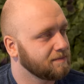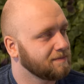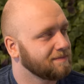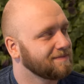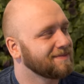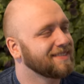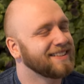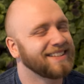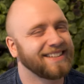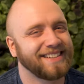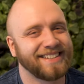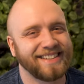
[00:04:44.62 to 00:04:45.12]

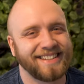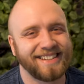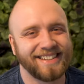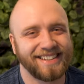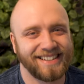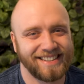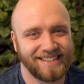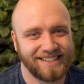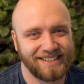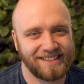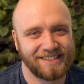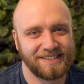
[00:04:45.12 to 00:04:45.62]

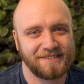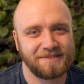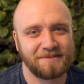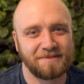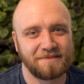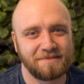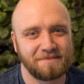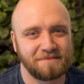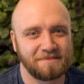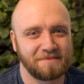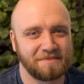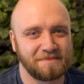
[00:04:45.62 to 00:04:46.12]

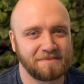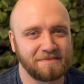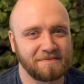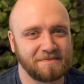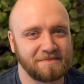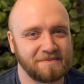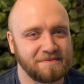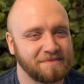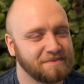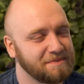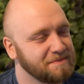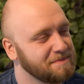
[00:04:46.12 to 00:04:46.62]

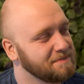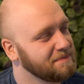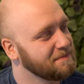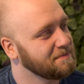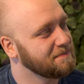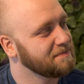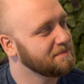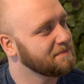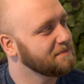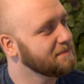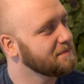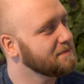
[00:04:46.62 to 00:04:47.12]

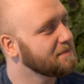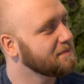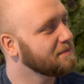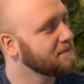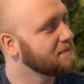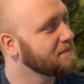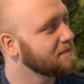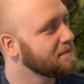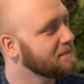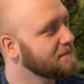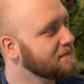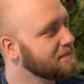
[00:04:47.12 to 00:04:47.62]

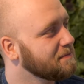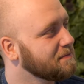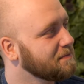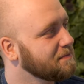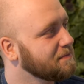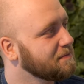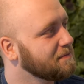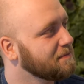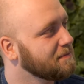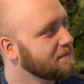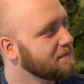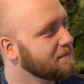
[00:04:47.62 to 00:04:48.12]

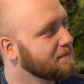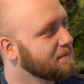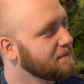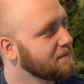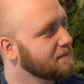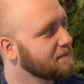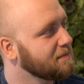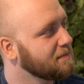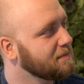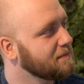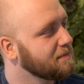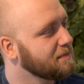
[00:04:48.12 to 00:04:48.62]

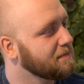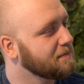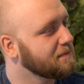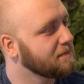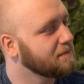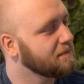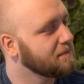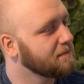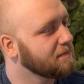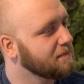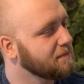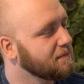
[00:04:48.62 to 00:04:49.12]

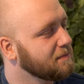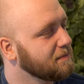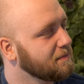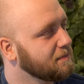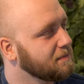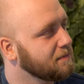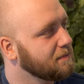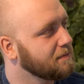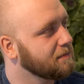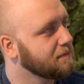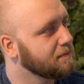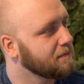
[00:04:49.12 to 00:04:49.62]

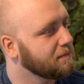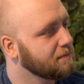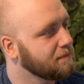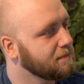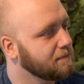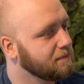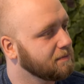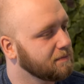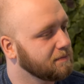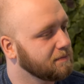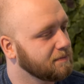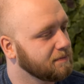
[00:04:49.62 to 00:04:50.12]

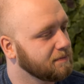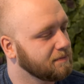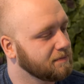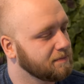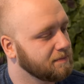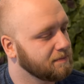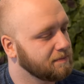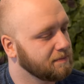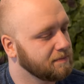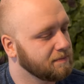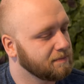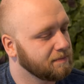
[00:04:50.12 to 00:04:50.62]

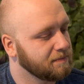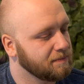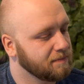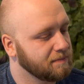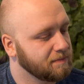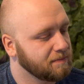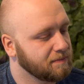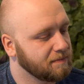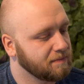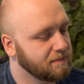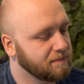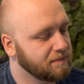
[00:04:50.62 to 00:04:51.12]

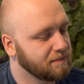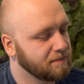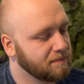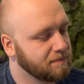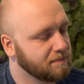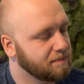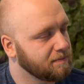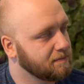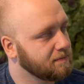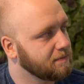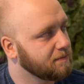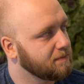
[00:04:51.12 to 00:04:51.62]

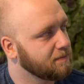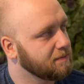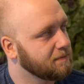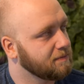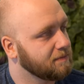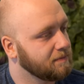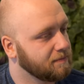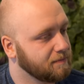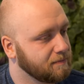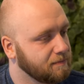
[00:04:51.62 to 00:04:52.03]
[no speech]